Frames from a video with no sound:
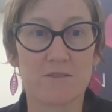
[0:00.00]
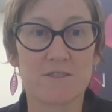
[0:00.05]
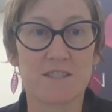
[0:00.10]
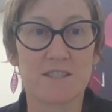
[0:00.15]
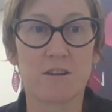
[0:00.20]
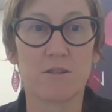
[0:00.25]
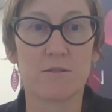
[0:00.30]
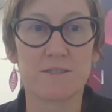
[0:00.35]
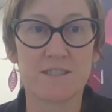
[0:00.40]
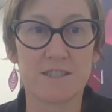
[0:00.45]

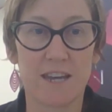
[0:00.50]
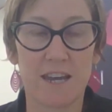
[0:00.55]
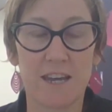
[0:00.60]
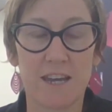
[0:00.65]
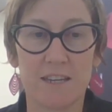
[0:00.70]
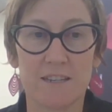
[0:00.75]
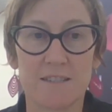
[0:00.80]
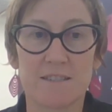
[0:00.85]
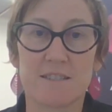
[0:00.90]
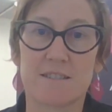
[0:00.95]
So it's
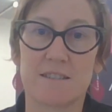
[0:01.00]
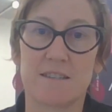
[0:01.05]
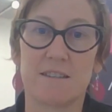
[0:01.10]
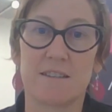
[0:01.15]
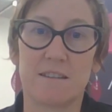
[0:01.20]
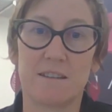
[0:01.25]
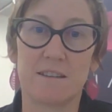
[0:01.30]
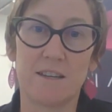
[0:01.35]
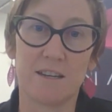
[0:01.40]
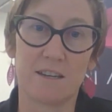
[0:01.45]
had
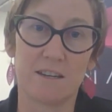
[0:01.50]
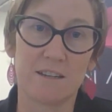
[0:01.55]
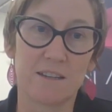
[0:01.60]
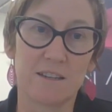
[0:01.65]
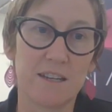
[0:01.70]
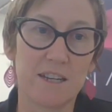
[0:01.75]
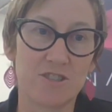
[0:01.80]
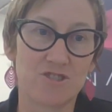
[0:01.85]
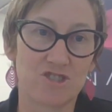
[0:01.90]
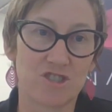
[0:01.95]

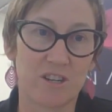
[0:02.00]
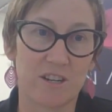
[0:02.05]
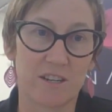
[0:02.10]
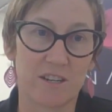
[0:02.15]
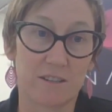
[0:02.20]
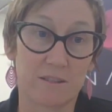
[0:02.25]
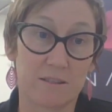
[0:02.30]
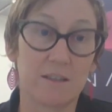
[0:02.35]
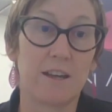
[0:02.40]
electric